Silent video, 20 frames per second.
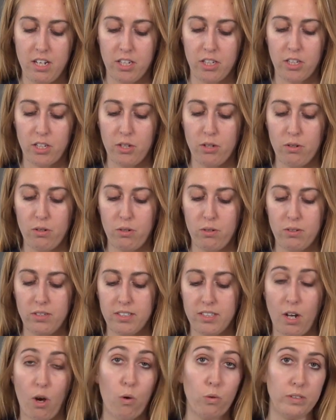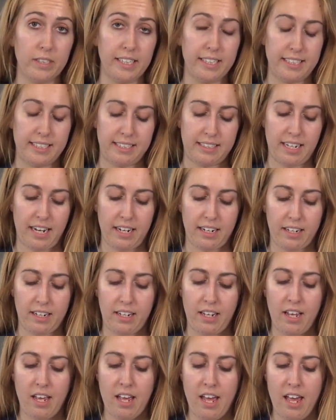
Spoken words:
use only a stick.